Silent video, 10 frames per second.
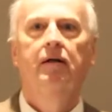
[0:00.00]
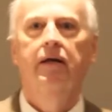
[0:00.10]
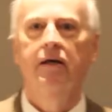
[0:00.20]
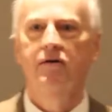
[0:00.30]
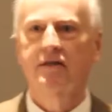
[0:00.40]

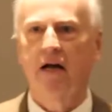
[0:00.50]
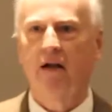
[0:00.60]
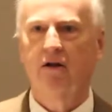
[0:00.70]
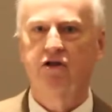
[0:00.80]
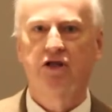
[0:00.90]
legal
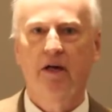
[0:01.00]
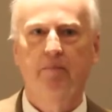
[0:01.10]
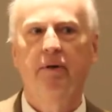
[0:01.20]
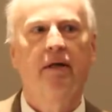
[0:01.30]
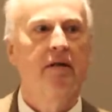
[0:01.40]

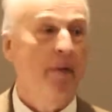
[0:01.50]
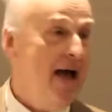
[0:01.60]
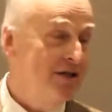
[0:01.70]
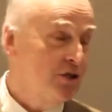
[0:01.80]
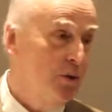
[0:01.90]
scholarship in the
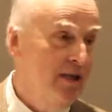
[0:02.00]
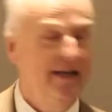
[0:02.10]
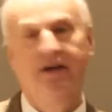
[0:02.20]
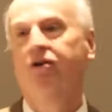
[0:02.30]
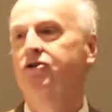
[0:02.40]
past
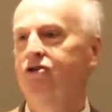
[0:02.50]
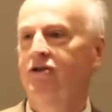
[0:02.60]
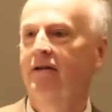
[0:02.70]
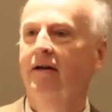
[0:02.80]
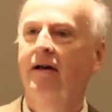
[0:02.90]
20 years,